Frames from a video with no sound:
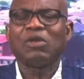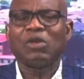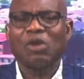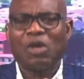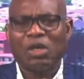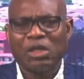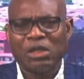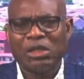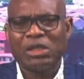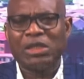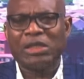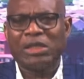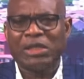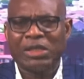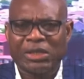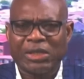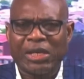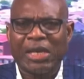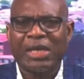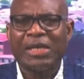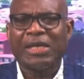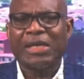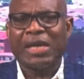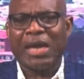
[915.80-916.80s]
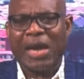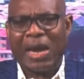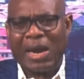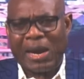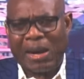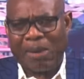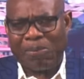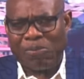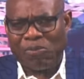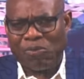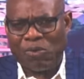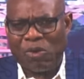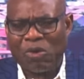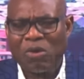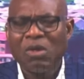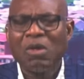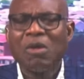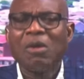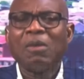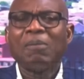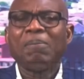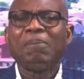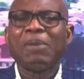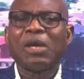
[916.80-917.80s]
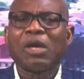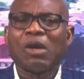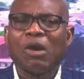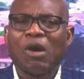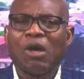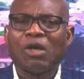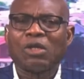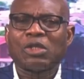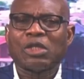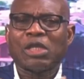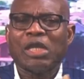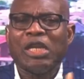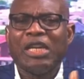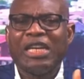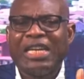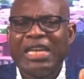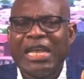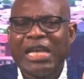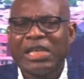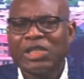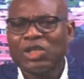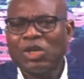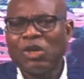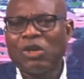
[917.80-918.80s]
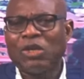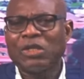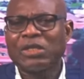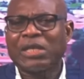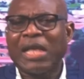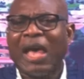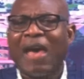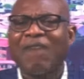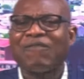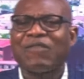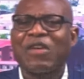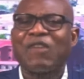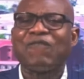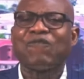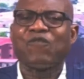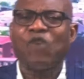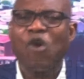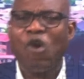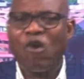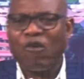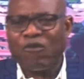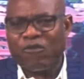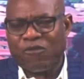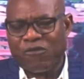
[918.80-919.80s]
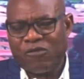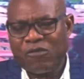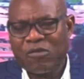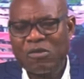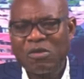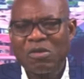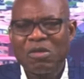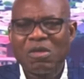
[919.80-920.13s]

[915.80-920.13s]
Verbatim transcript: during the Israeli-Arab war. Because nations have evolved.